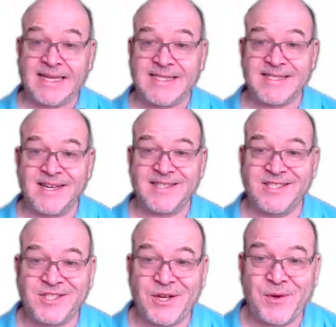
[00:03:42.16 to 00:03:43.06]
And
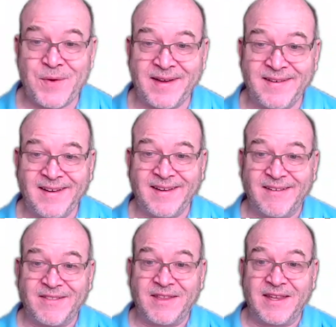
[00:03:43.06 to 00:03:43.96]
just so
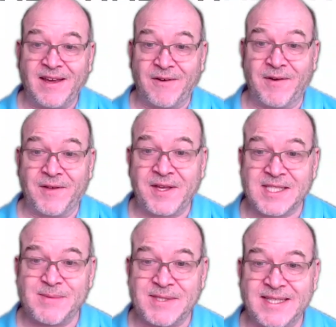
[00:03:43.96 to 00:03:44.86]
our other
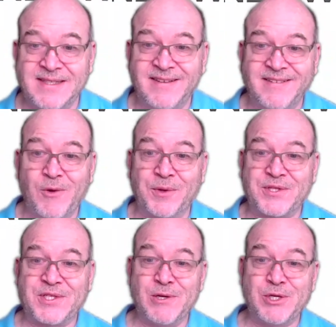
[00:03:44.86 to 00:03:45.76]
customers can know what the
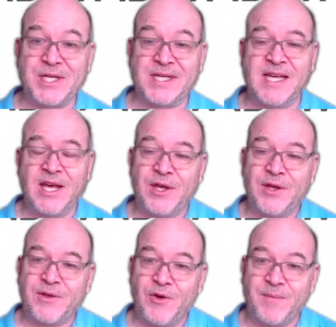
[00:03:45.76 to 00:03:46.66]
solution is,
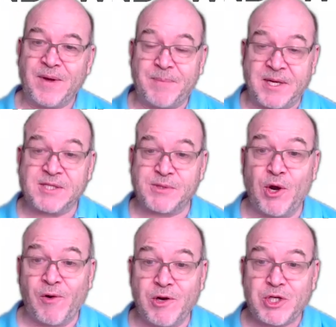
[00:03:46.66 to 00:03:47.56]
because it was an
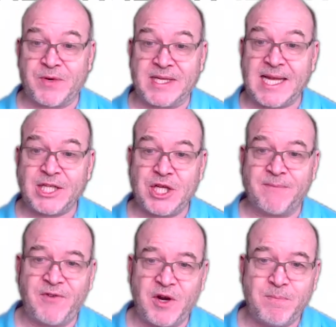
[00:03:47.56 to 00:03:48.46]
orangery, it's actually a
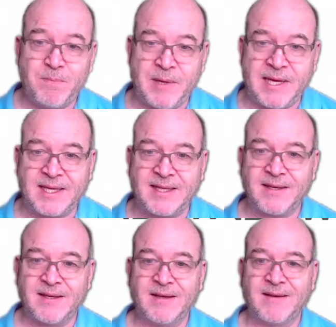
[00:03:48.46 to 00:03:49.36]
very big
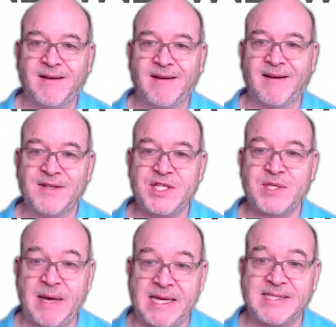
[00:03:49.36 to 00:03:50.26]

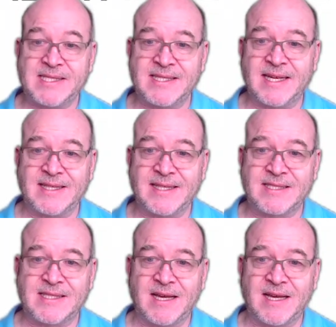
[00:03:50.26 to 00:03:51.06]
space, isn't it? That's